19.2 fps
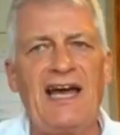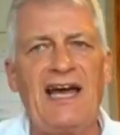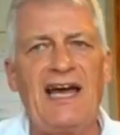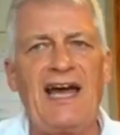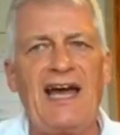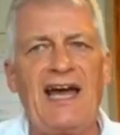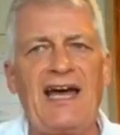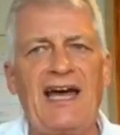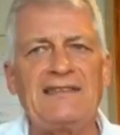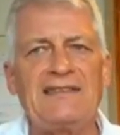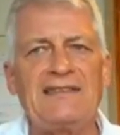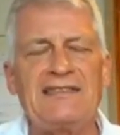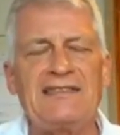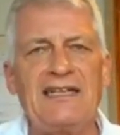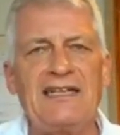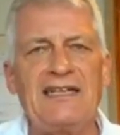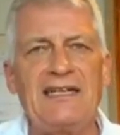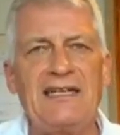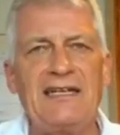And
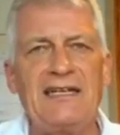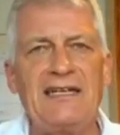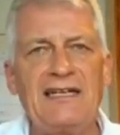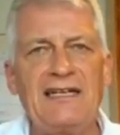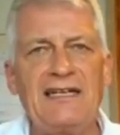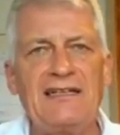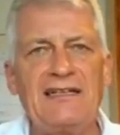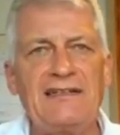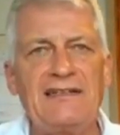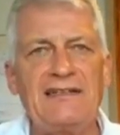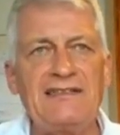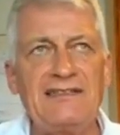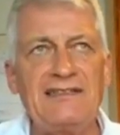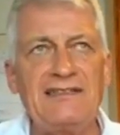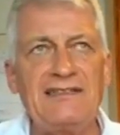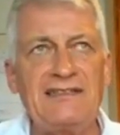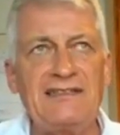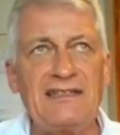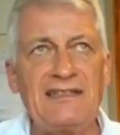
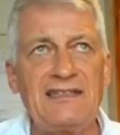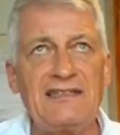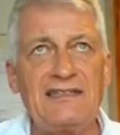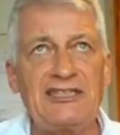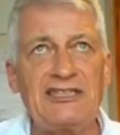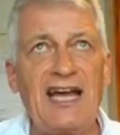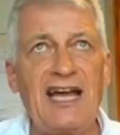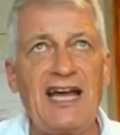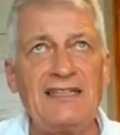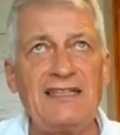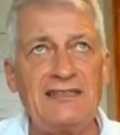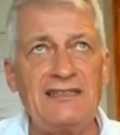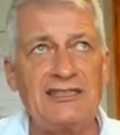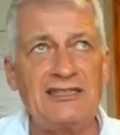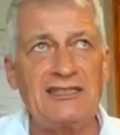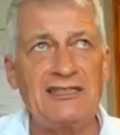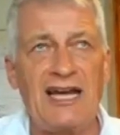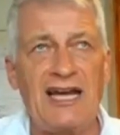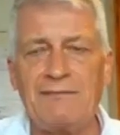this
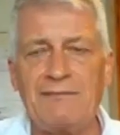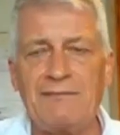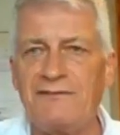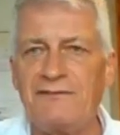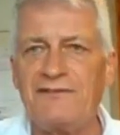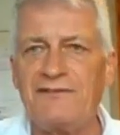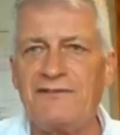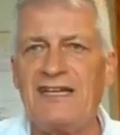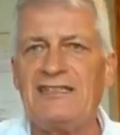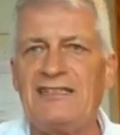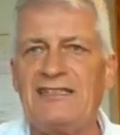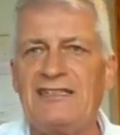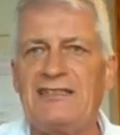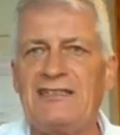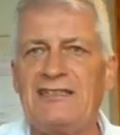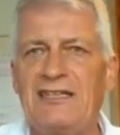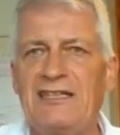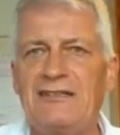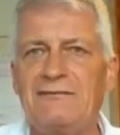challenge, I'm afraid,
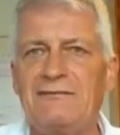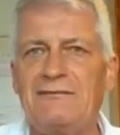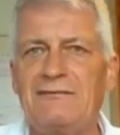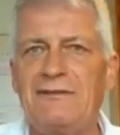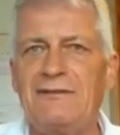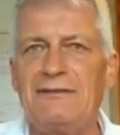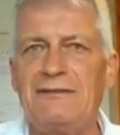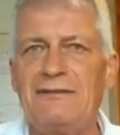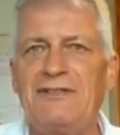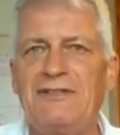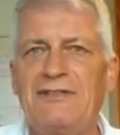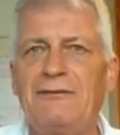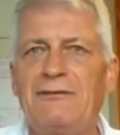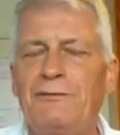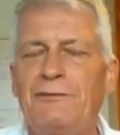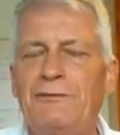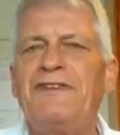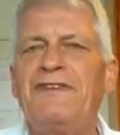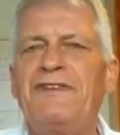will be
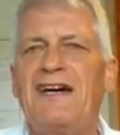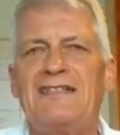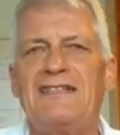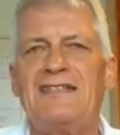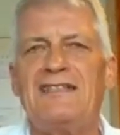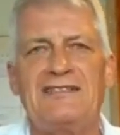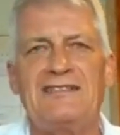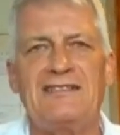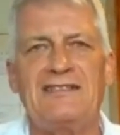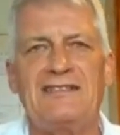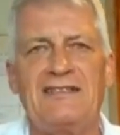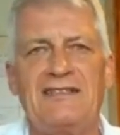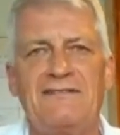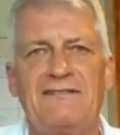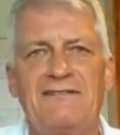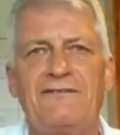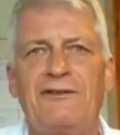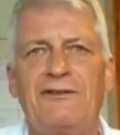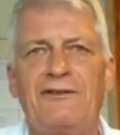with us
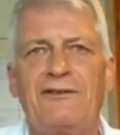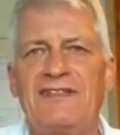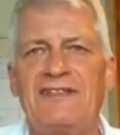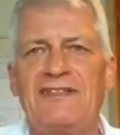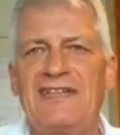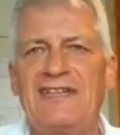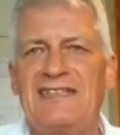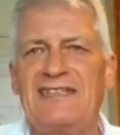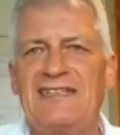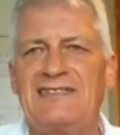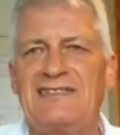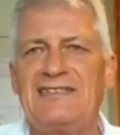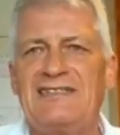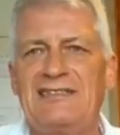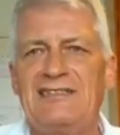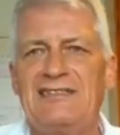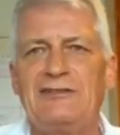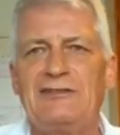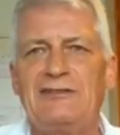for the next
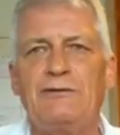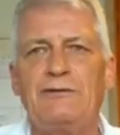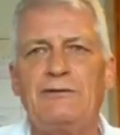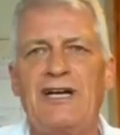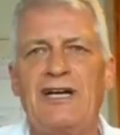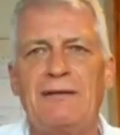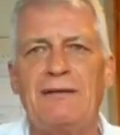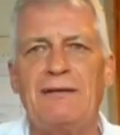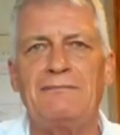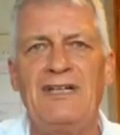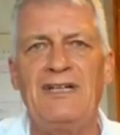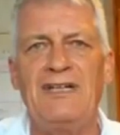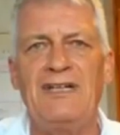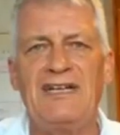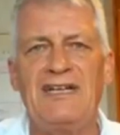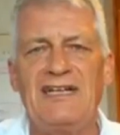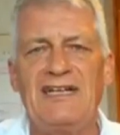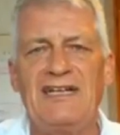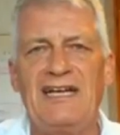years to come.
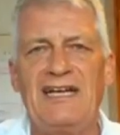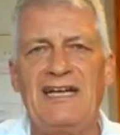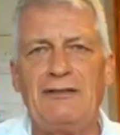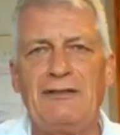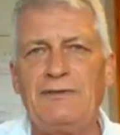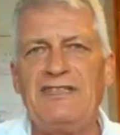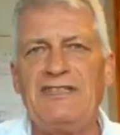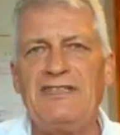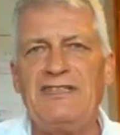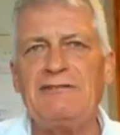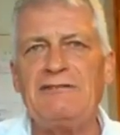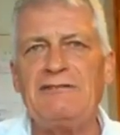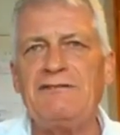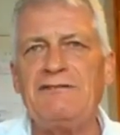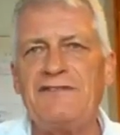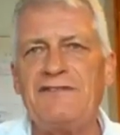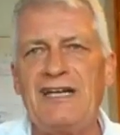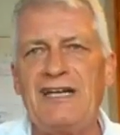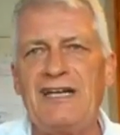And we need
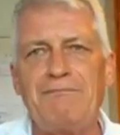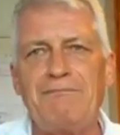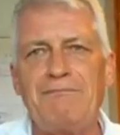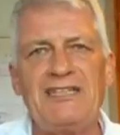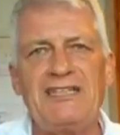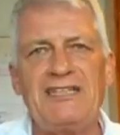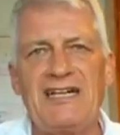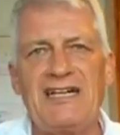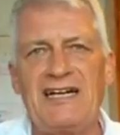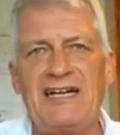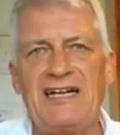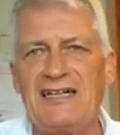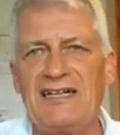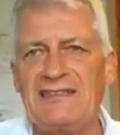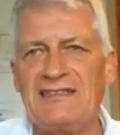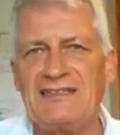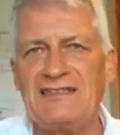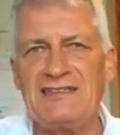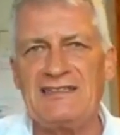to find better
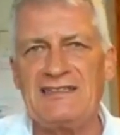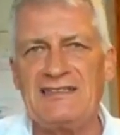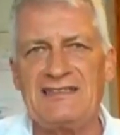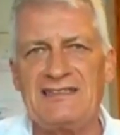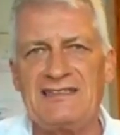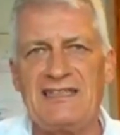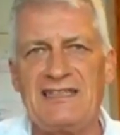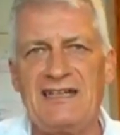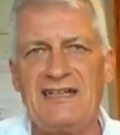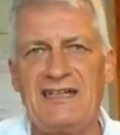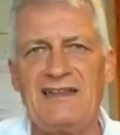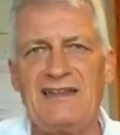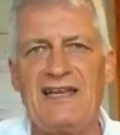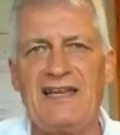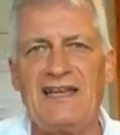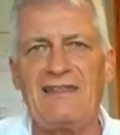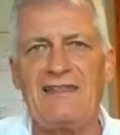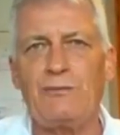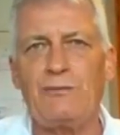answers
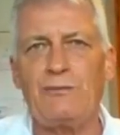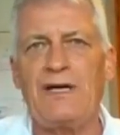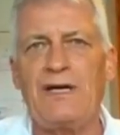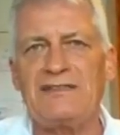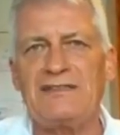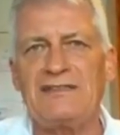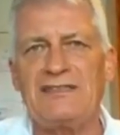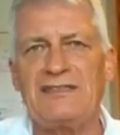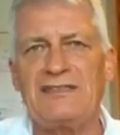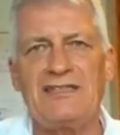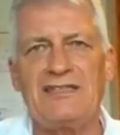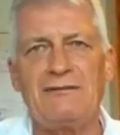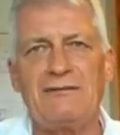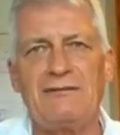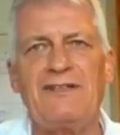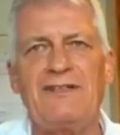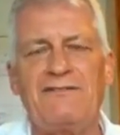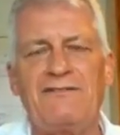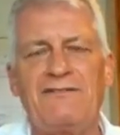than the ones
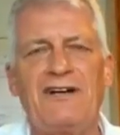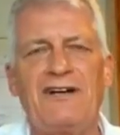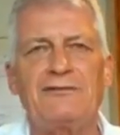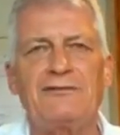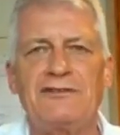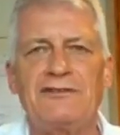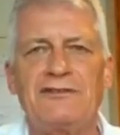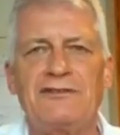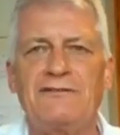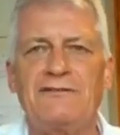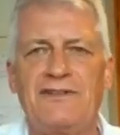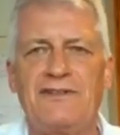we've found so